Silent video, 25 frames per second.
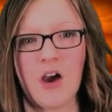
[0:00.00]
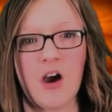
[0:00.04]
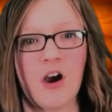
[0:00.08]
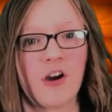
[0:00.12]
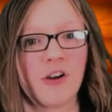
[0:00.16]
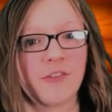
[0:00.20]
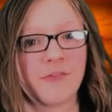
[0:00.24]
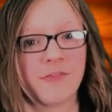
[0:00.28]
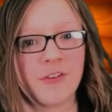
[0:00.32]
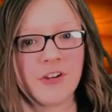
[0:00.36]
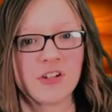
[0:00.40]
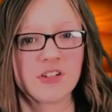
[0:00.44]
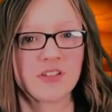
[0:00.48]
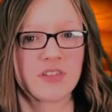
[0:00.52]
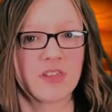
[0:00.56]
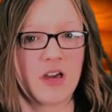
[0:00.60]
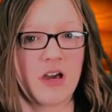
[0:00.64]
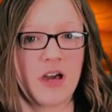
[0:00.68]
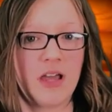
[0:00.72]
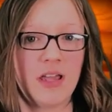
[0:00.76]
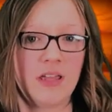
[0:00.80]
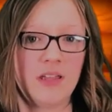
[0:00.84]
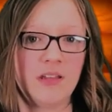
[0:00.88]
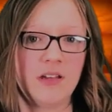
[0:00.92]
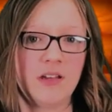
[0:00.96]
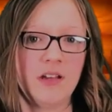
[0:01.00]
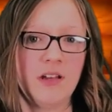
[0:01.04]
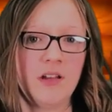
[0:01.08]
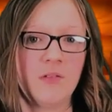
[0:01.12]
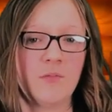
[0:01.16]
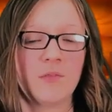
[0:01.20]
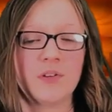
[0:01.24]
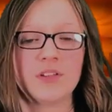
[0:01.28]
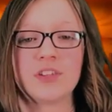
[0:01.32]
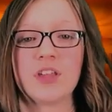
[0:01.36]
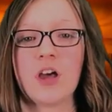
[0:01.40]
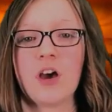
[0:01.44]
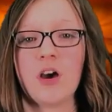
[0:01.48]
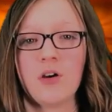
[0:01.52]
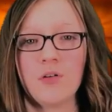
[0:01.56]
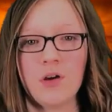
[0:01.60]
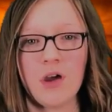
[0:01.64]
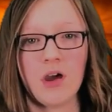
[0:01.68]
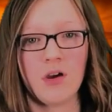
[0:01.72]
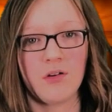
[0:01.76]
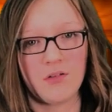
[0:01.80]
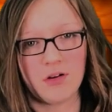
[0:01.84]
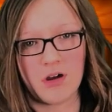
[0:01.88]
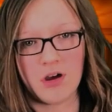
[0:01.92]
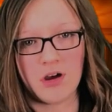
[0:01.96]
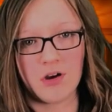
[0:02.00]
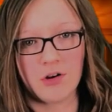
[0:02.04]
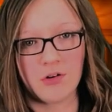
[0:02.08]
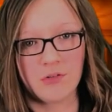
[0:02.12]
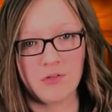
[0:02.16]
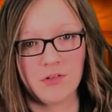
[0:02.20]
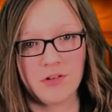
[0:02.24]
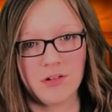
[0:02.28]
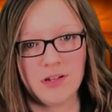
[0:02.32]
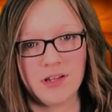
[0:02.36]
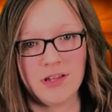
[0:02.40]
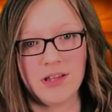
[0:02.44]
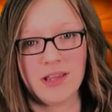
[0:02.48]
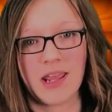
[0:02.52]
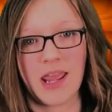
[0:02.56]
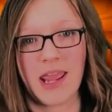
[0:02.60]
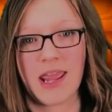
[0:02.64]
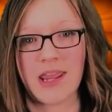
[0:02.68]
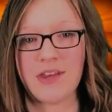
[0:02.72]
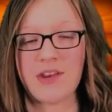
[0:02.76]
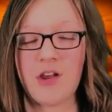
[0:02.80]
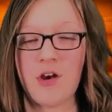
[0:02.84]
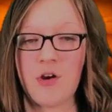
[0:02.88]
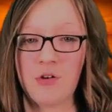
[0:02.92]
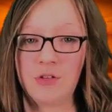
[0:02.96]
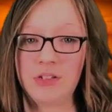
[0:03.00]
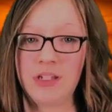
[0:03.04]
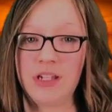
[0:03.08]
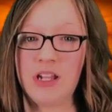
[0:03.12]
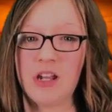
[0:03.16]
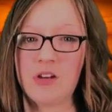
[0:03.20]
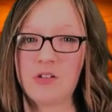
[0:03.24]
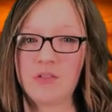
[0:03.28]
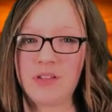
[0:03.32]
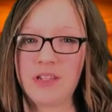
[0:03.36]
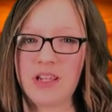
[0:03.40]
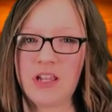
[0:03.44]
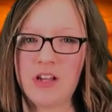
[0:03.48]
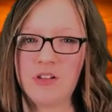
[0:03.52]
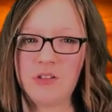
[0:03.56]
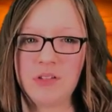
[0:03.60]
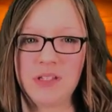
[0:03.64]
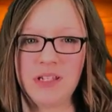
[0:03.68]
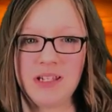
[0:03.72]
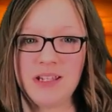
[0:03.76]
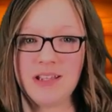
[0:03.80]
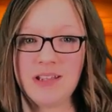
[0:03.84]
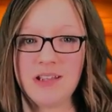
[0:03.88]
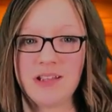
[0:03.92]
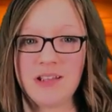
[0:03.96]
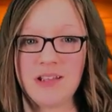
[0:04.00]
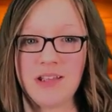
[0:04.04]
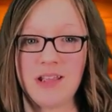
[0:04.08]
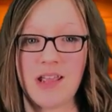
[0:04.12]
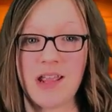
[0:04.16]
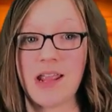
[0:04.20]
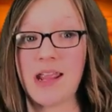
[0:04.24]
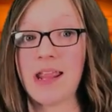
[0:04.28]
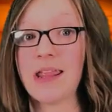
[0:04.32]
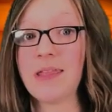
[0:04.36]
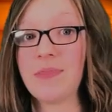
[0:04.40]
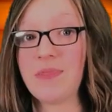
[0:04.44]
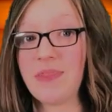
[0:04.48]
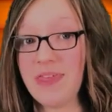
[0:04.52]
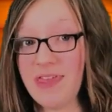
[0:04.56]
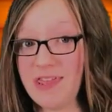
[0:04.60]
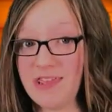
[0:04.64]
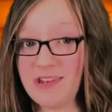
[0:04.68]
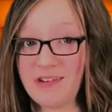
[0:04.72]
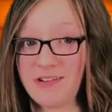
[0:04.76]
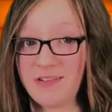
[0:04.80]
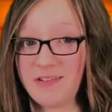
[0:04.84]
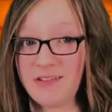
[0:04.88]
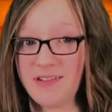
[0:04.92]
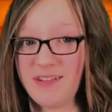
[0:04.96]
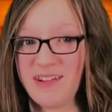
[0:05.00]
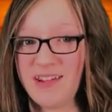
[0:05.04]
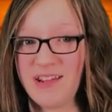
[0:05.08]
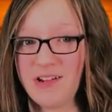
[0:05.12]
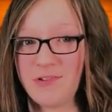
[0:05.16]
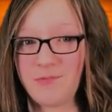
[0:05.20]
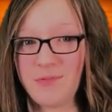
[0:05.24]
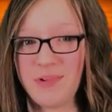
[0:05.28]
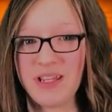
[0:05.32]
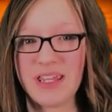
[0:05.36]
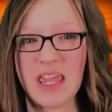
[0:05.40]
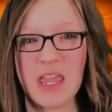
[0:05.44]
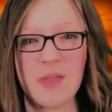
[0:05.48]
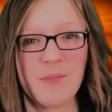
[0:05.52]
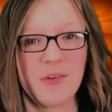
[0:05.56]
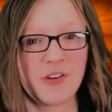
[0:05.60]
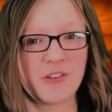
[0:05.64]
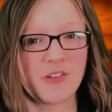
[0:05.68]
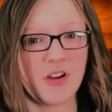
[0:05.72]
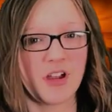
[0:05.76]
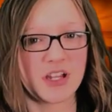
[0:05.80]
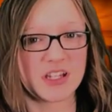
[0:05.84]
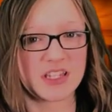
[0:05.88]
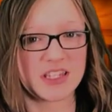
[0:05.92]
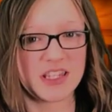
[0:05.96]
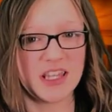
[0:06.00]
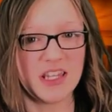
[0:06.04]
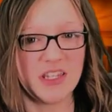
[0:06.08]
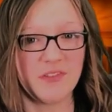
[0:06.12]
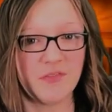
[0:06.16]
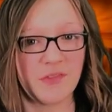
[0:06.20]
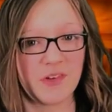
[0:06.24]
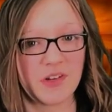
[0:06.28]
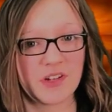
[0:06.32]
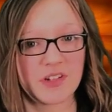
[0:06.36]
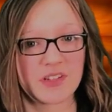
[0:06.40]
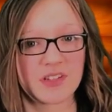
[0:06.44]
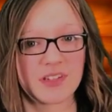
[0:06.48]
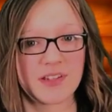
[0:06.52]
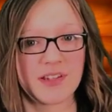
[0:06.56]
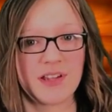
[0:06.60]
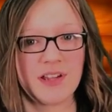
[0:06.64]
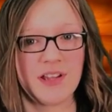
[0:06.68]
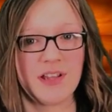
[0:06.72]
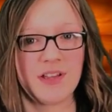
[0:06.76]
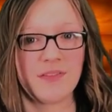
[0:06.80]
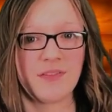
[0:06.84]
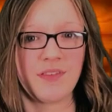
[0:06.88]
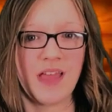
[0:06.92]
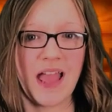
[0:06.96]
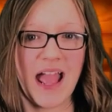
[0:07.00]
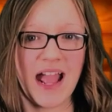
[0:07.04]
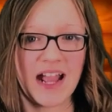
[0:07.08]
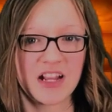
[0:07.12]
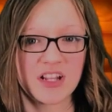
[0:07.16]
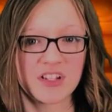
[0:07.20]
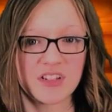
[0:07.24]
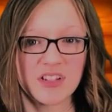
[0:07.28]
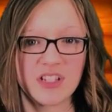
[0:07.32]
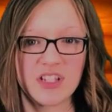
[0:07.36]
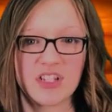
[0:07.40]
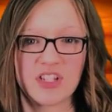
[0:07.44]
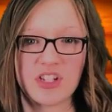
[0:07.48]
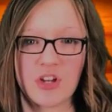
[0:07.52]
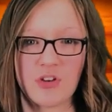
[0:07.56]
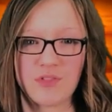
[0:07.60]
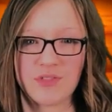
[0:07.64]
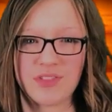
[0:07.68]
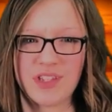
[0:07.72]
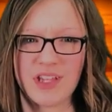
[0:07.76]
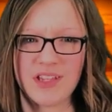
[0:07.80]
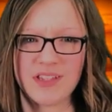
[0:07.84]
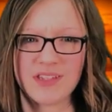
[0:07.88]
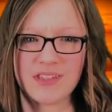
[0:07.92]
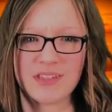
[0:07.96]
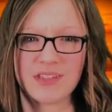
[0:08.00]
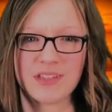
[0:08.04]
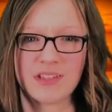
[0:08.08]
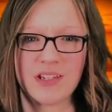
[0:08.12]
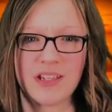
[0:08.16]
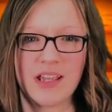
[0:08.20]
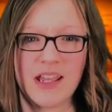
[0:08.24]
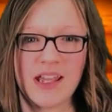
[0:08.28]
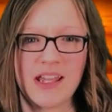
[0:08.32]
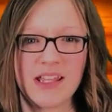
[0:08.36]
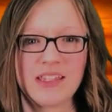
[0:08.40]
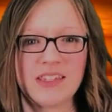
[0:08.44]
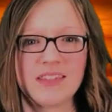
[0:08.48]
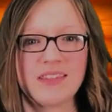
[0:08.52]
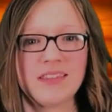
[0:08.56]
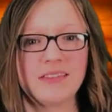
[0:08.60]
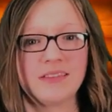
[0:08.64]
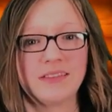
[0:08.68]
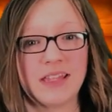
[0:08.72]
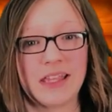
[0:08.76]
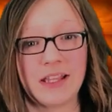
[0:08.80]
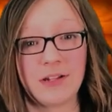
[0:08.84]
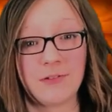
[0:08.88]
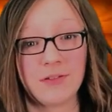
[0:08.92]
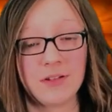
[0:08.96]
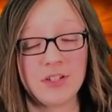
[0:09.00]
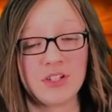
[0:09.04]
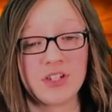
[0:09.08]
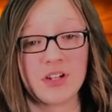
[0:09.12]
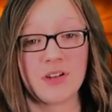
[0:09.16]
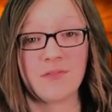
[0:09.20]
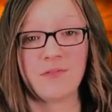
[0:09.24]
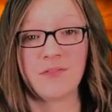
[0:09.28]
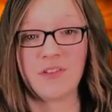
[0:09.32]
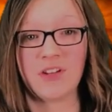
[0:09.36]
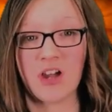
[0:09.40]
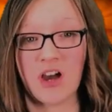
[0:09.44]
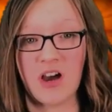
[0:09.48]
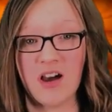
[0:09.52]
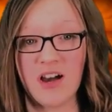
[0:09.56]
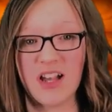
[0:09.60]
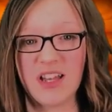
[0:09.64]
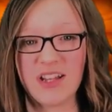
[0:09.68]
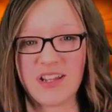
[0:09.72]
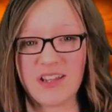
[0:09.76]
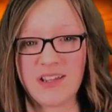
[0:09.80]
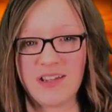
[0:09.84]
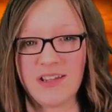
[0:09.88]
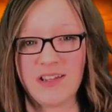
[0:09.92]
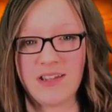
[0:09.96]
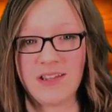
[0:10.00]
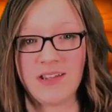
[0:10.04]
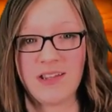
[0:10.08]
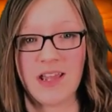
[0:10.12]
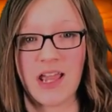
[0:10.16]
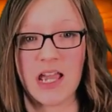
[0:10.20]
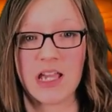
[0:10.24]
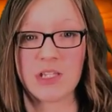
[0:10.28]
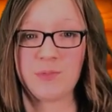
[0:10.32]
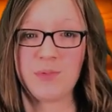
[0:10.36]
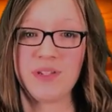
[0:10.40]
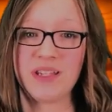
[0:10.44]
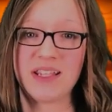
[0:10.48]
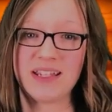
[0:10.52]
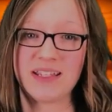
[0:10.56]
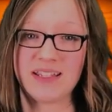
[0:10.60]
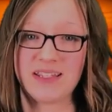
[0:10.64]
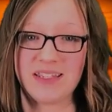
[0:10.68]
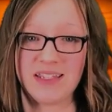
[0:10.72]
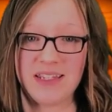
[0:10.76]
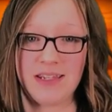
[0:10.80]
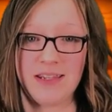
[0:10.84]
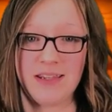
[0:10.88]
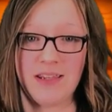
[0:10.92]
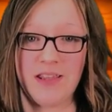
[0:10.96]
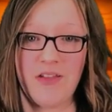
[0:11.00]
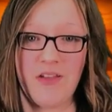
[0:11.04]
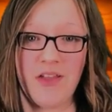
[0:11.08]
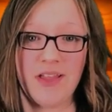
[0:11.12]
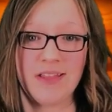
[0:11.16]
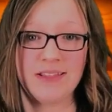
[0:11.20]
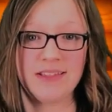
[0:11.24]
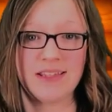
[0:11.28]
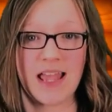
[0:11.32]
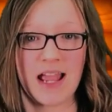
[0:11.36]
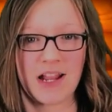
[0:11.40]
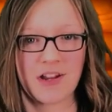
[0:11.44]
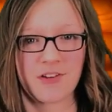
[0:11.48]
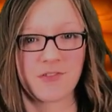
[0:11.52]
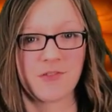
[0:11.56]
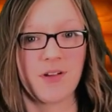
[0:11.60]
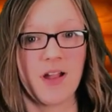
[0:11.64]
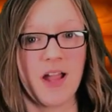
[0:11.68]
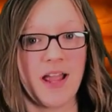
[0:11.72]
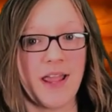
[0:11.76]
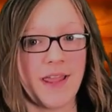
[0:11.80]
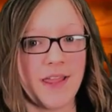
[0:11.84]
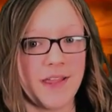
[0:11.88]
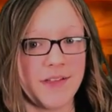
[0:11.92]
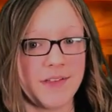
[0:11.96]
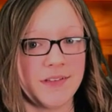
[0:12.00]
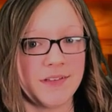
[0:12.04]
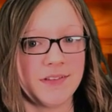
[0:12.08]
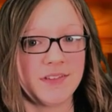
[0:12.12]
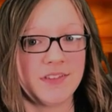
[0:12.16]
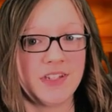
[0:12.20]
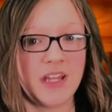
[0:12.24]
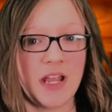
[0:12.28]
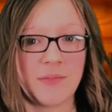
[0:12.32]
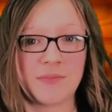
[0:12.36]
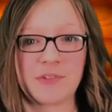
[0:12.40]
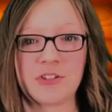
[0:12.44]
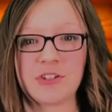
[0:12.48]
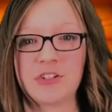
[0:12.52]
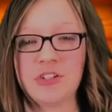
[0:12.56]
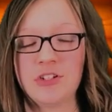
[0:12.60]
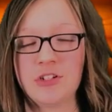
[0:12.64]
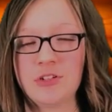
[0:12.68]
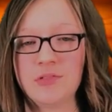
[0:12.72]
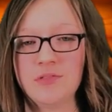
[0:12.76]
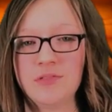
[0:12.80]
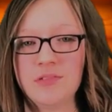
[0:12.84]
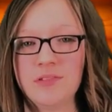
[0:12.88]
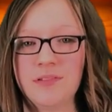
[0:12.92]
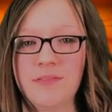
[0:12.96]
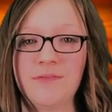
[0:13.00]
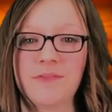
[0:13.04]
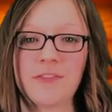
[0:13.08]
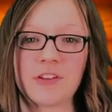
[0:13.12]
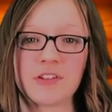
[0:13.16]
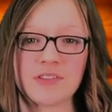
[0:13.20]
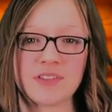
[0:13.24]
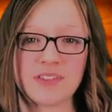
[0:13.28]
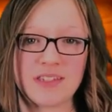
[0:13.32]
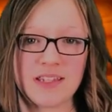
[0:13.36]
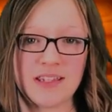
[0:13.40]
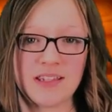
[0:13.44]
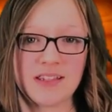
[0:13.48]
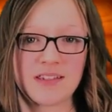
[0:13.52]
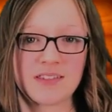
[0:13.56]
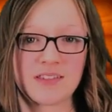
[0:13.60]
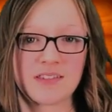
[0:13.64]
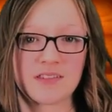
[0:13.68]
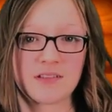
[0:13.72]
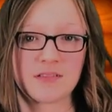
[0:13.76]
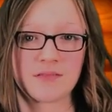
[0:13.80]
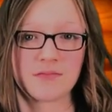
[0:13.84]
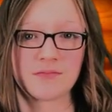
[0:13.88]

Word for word: Our first thought was ho ho ho and holy holy holy. And then we came across this verse that actually shows us it's the language of God, as we can see in Zechariah chapter 2 verse 6.